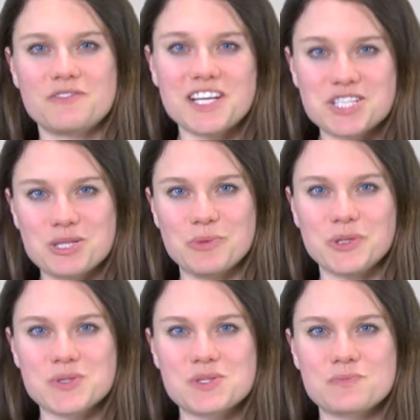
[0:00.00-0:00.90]
and
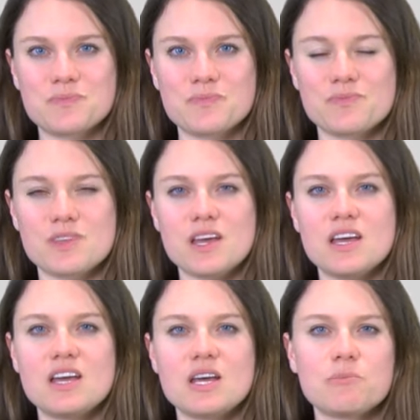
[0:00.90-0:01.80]
vegetables.
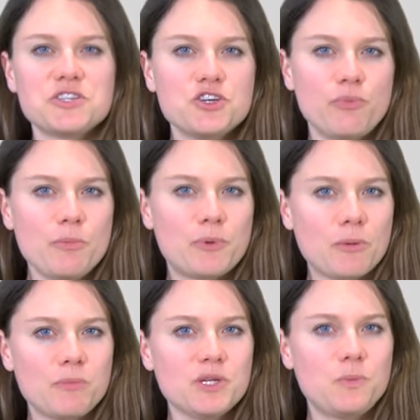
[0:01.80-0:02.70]
But you've been
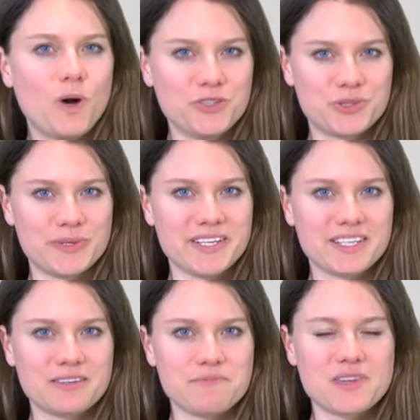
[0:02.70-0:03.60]
probably
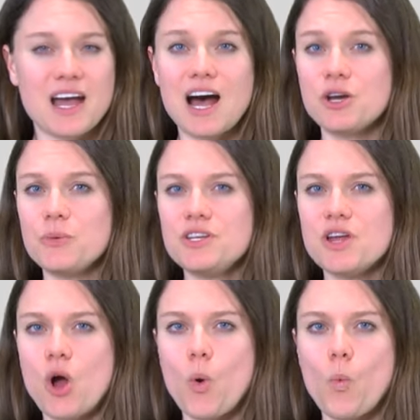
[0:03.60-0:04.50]
wondering, how do we
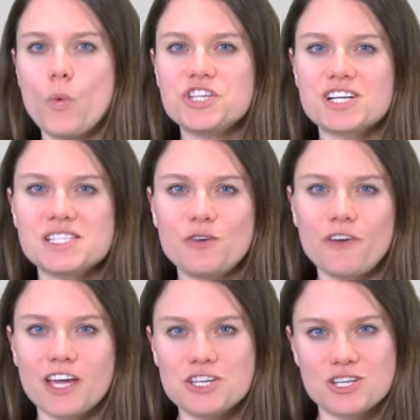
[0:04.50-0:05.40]
know which
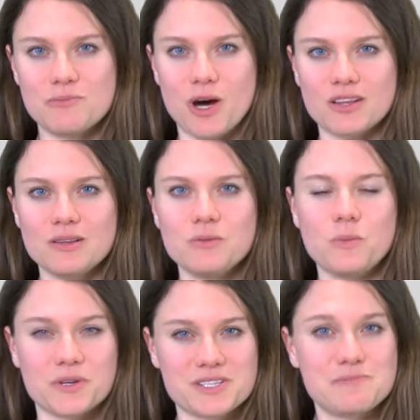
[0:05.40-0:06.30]
classification model
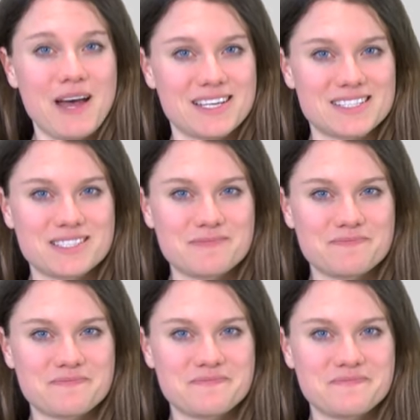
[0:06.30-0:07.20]
works best?
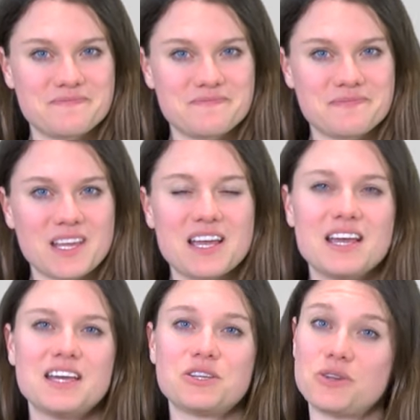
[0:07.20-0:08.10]

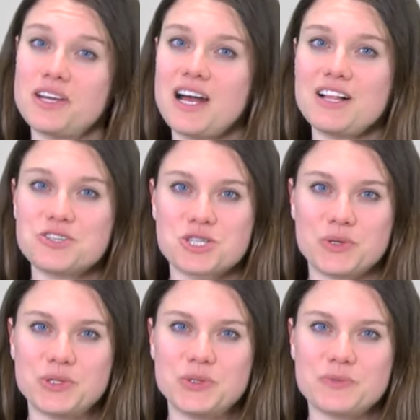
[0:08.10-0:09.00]
Today I'll
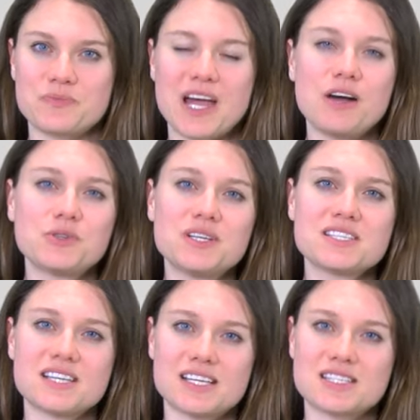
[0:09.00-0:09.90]
show you how to
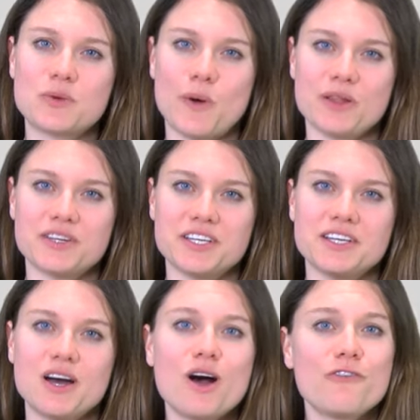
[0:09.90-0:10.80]
assess the
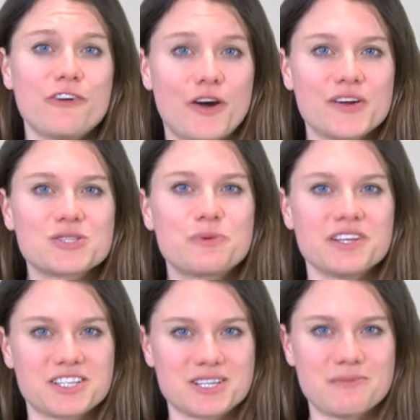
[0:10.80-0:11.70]
quality of various
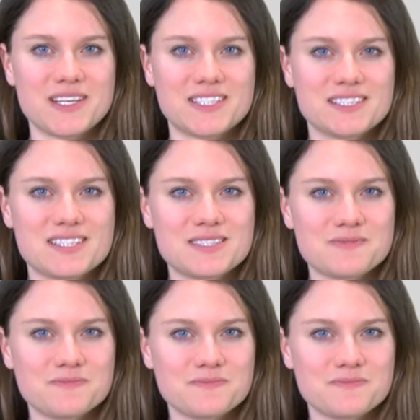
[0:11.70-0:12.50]
prediction methods.